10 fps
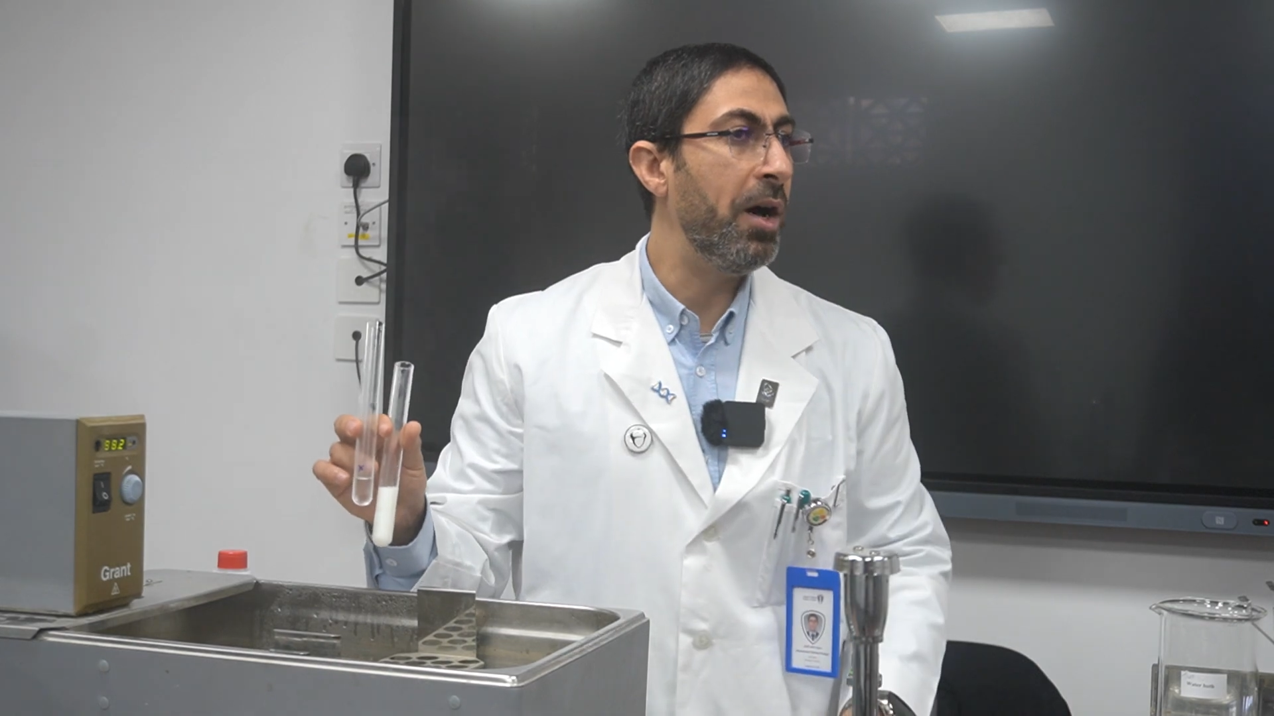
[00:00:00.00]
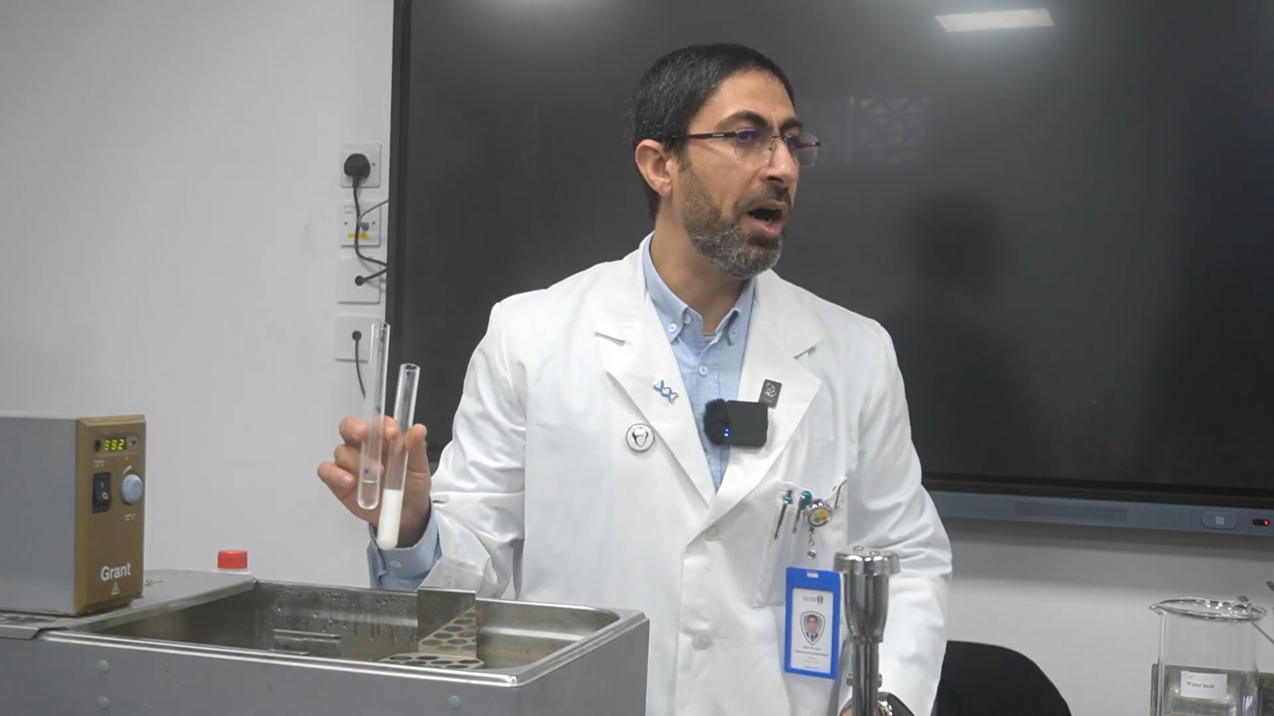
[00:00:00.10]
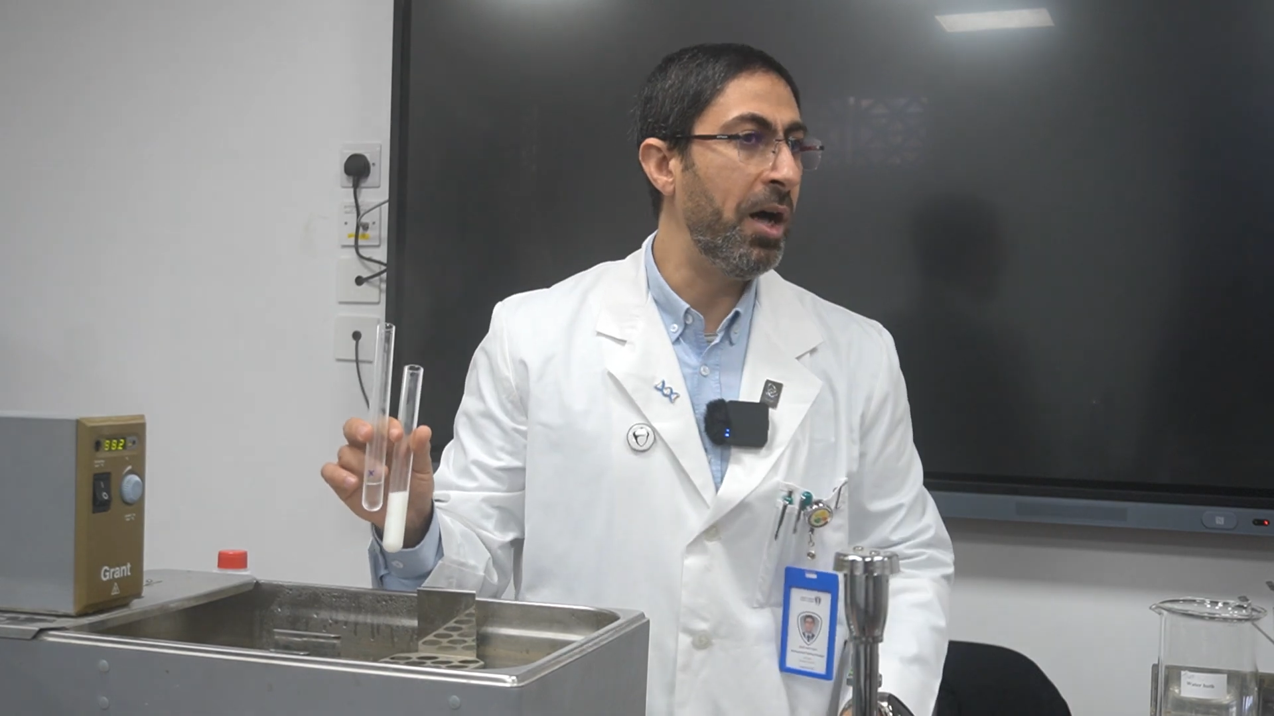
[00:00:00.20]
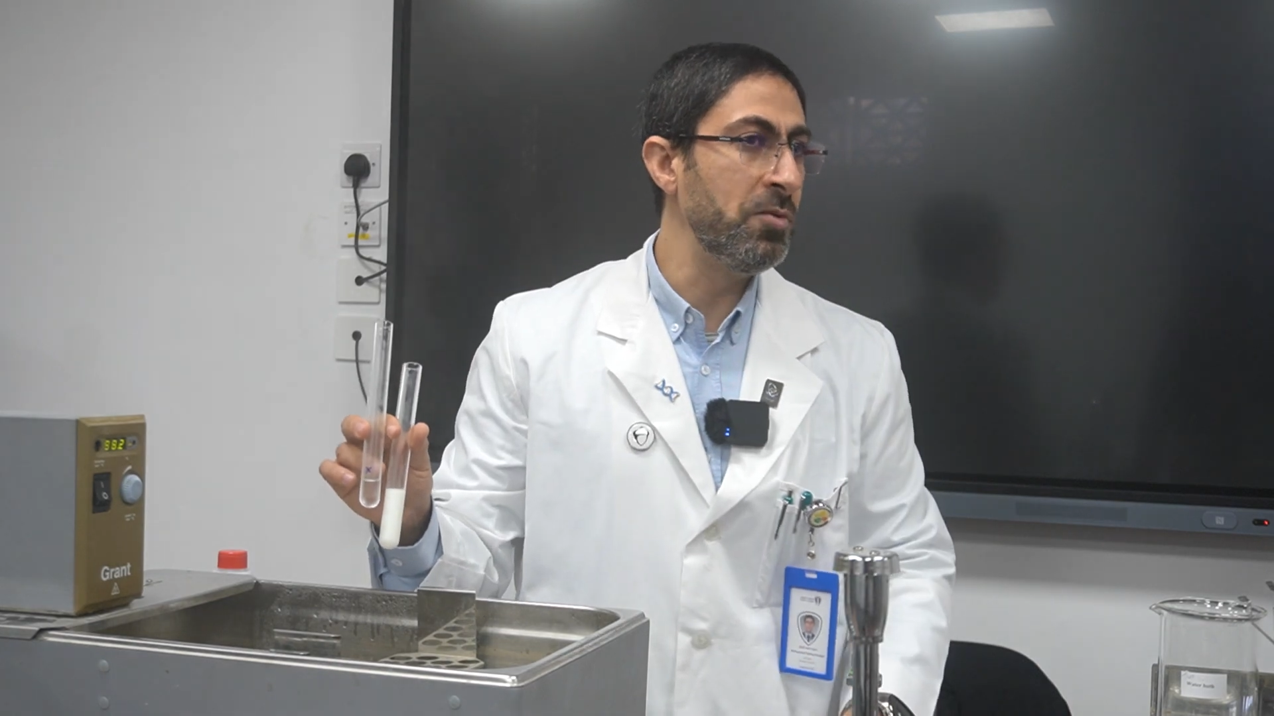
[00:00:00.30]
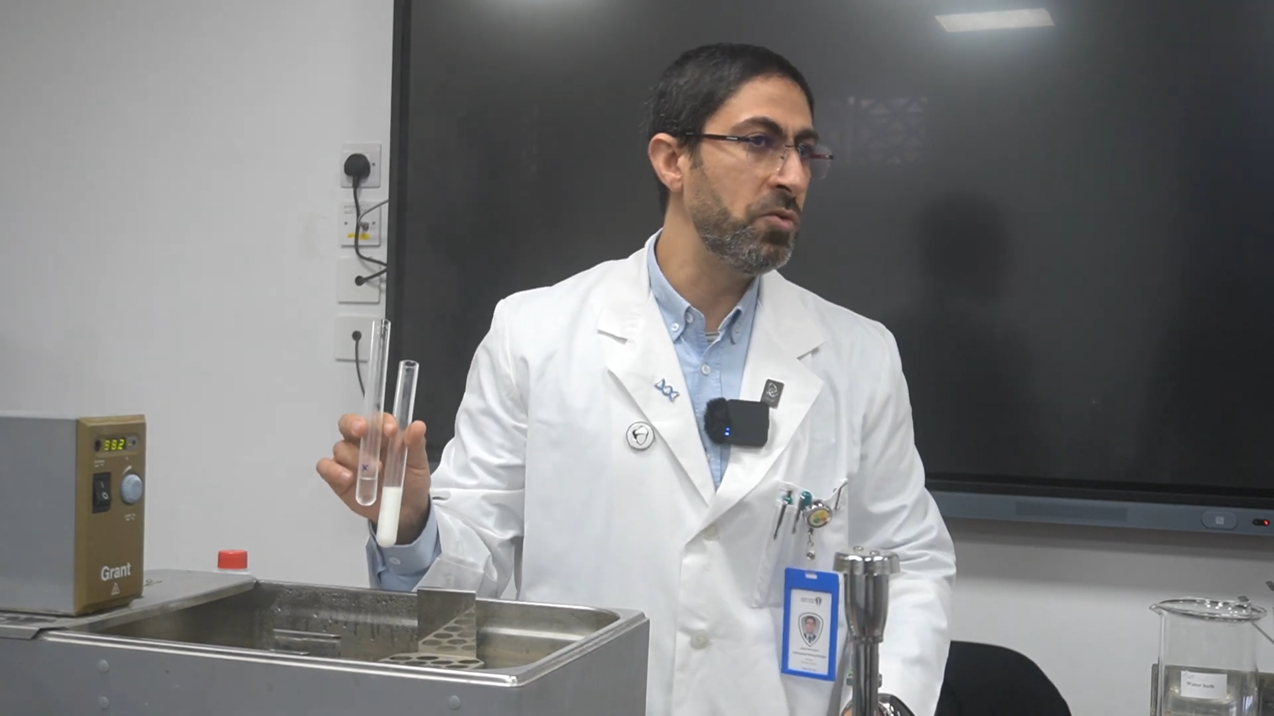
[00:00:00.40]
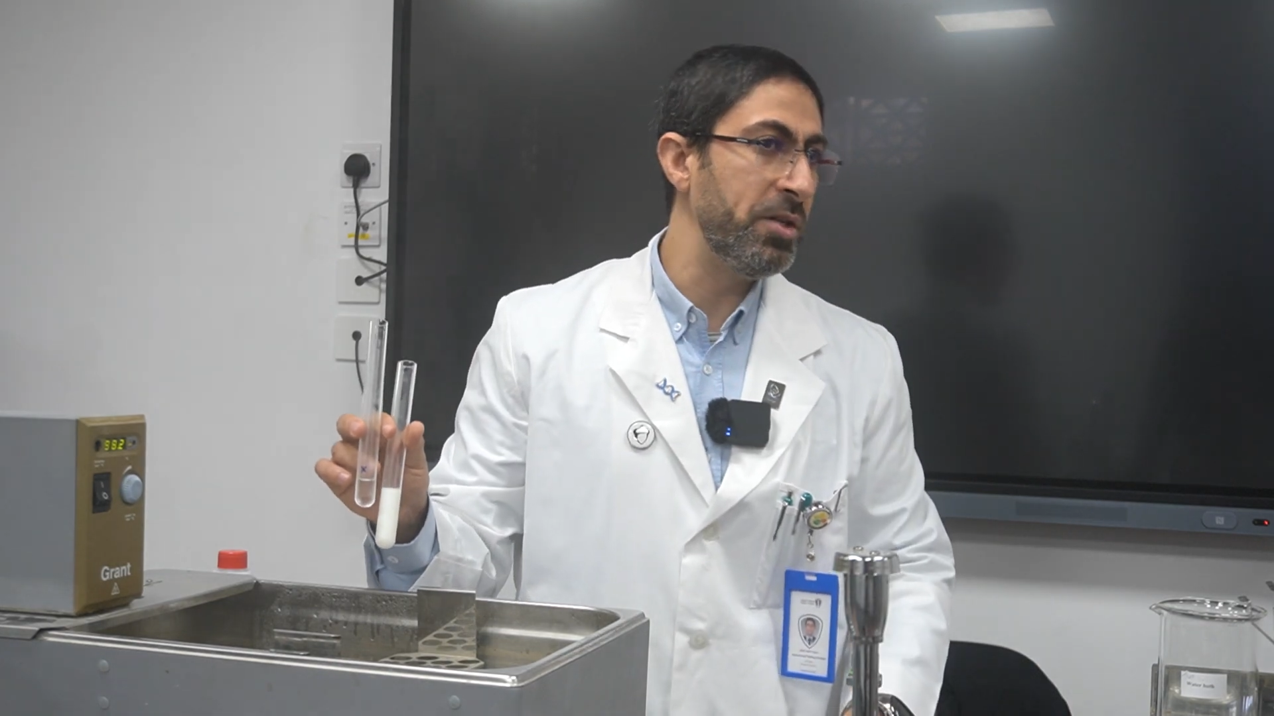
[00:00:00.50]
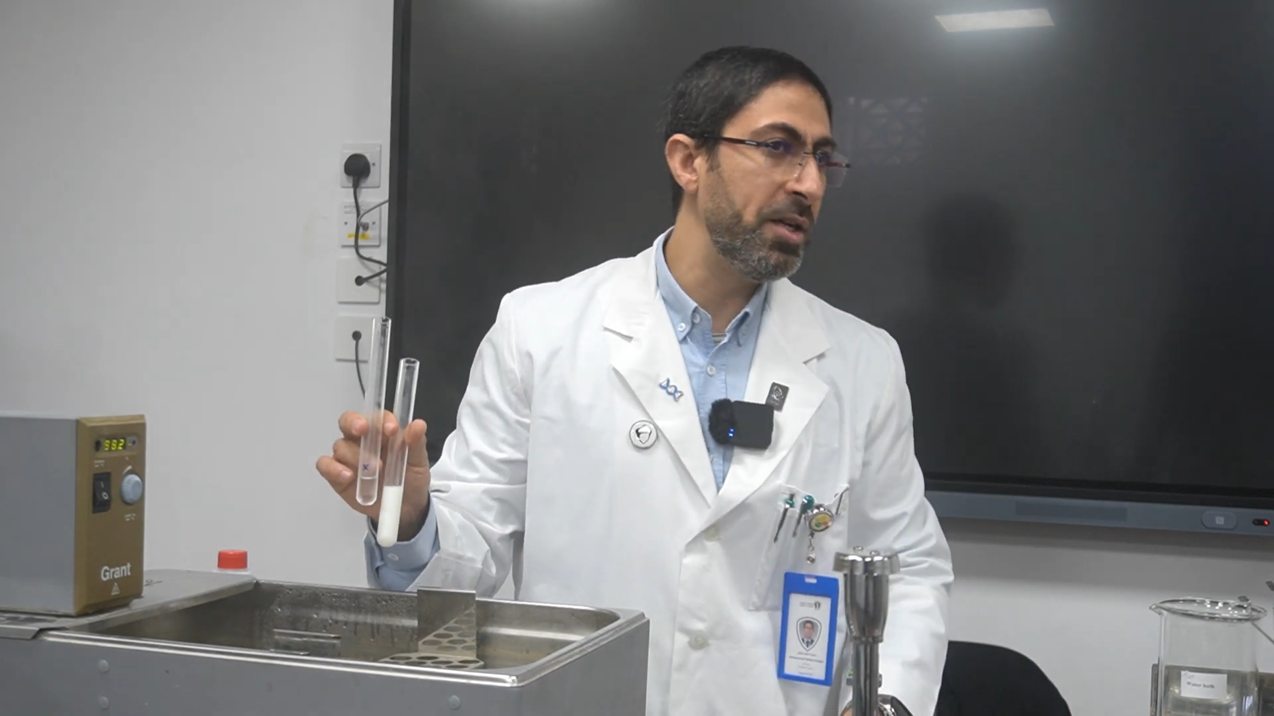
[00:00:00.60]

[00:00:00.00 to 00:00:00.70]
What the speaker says: 100